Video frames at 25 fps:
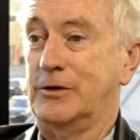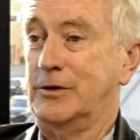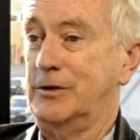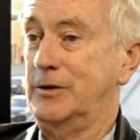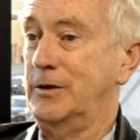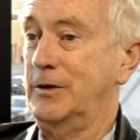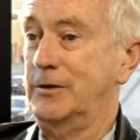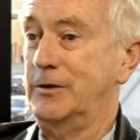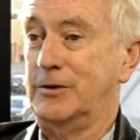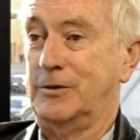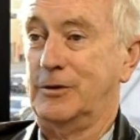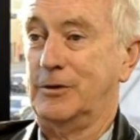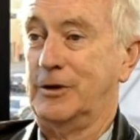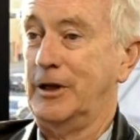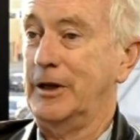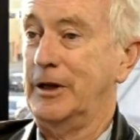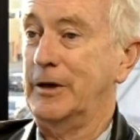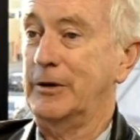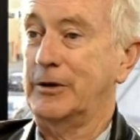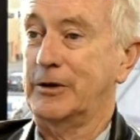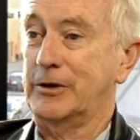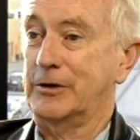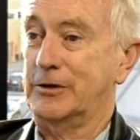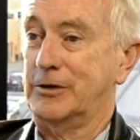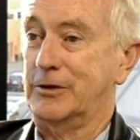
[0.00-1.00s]
And it's
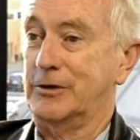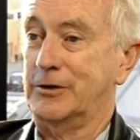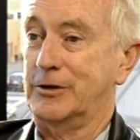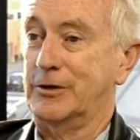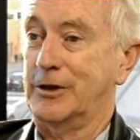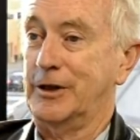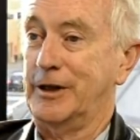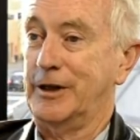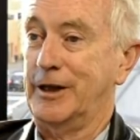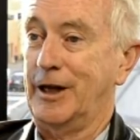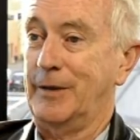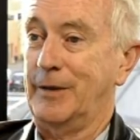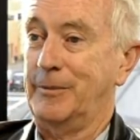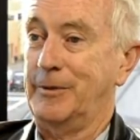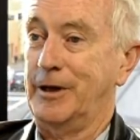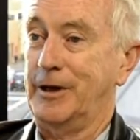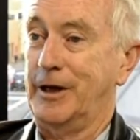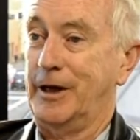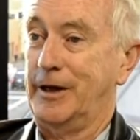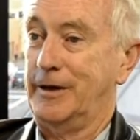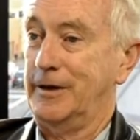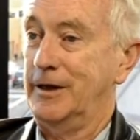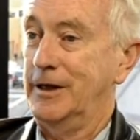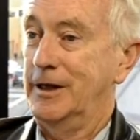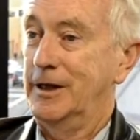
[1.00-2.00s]
hilarious to see the RBA